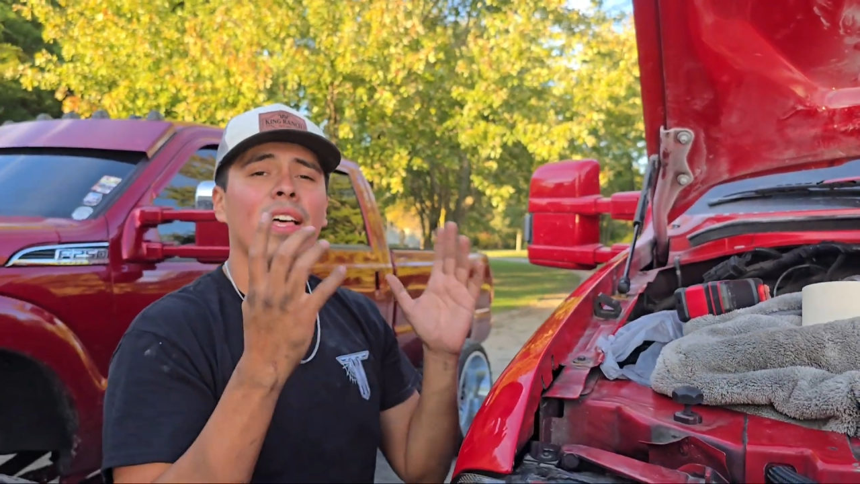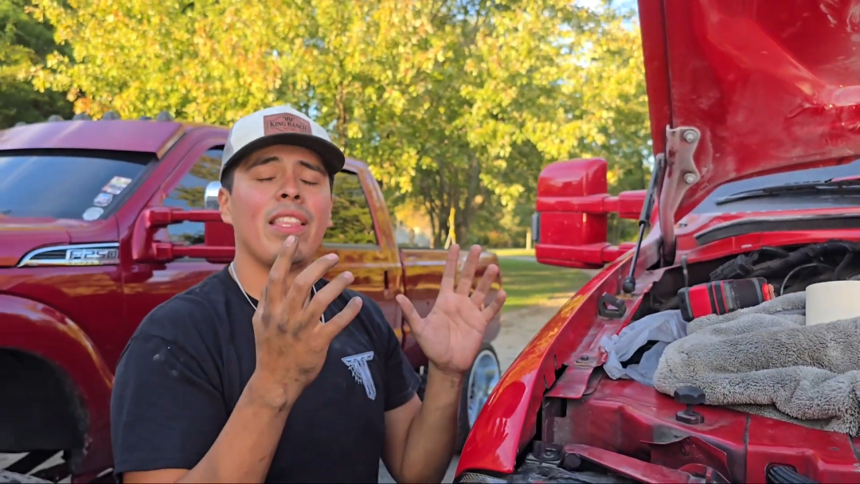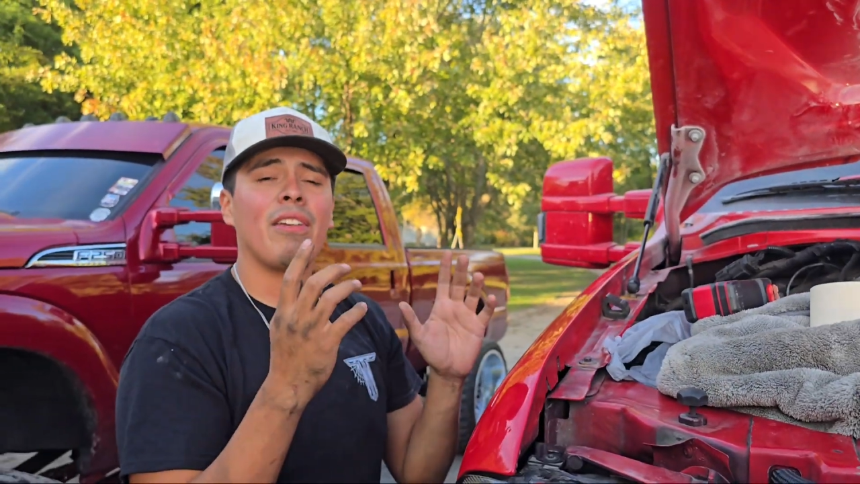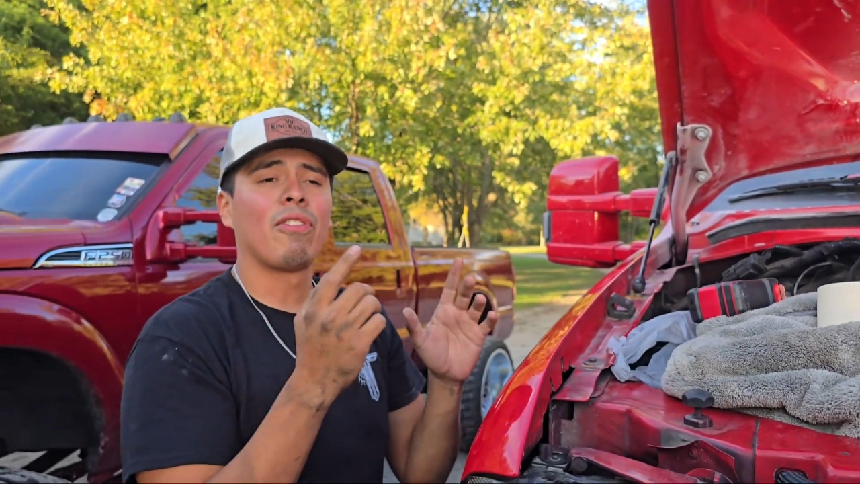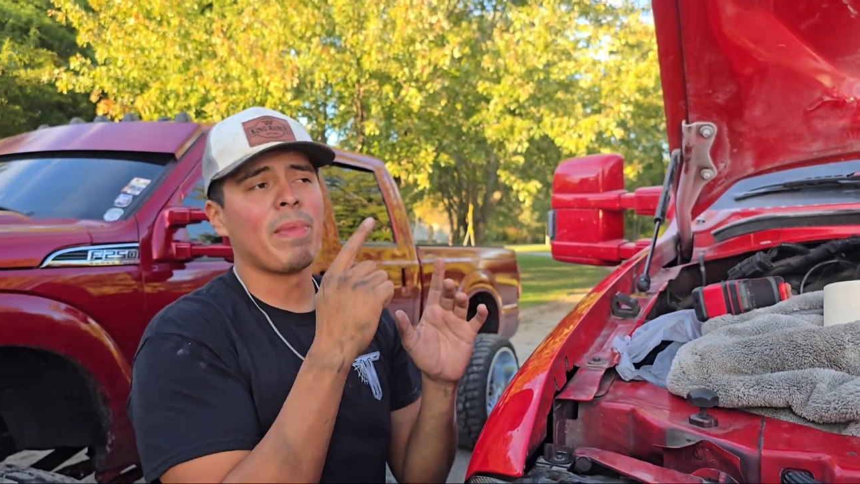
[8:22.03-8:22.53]

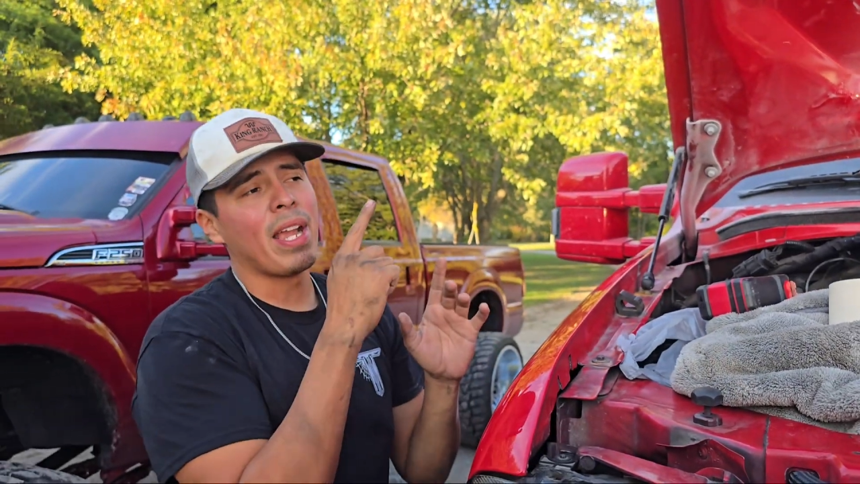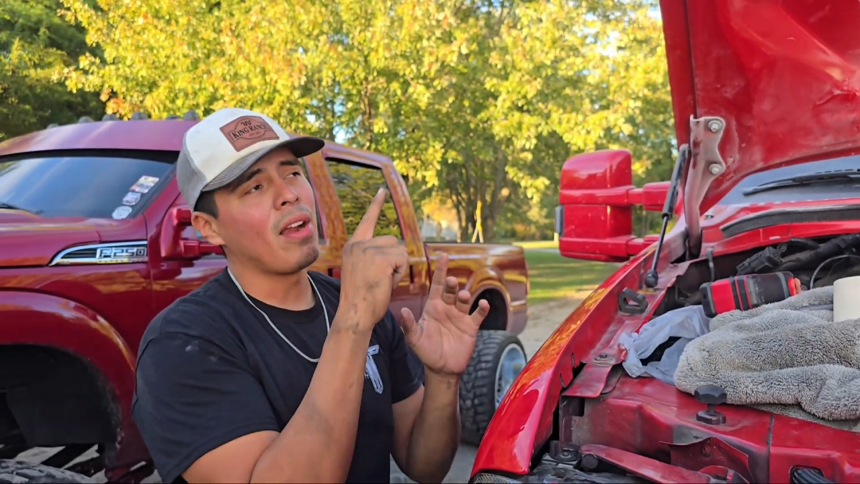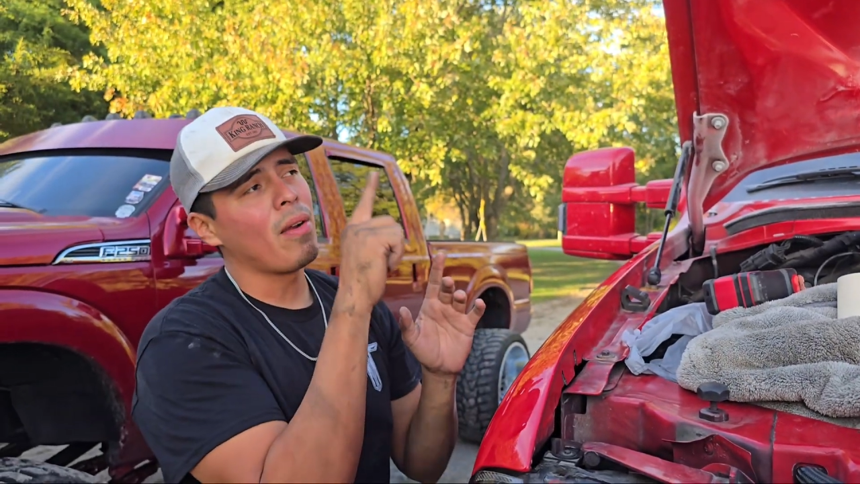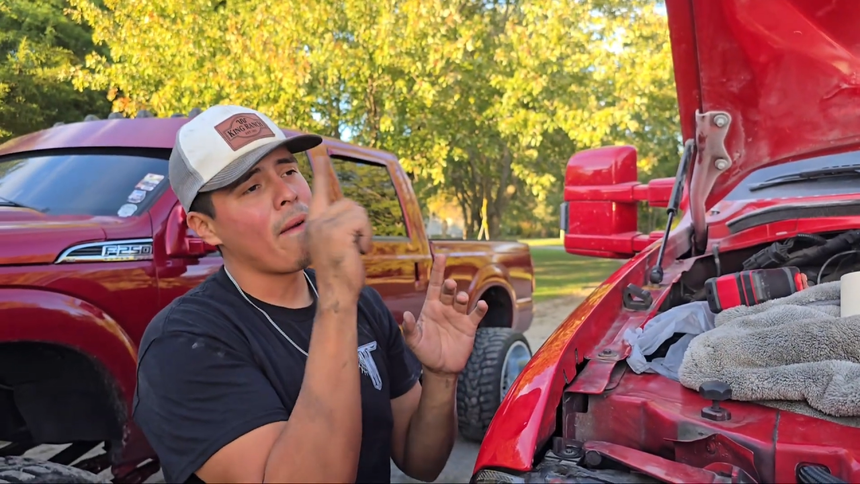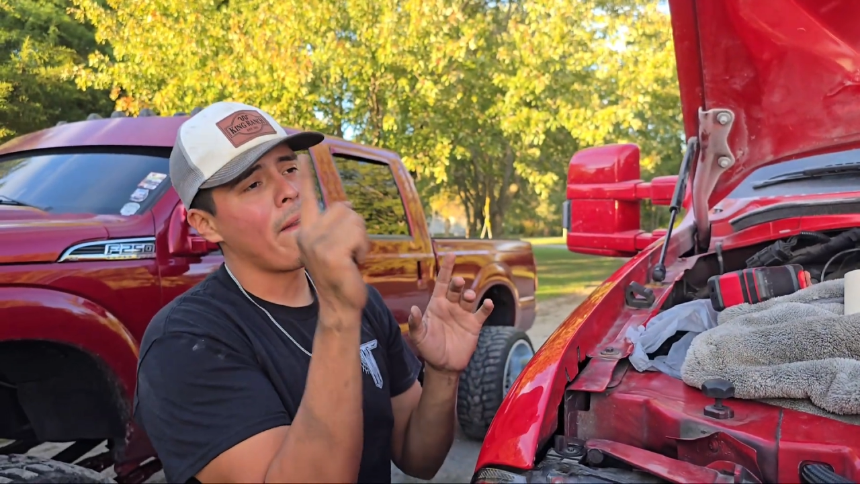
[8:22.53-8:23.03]
Then from there,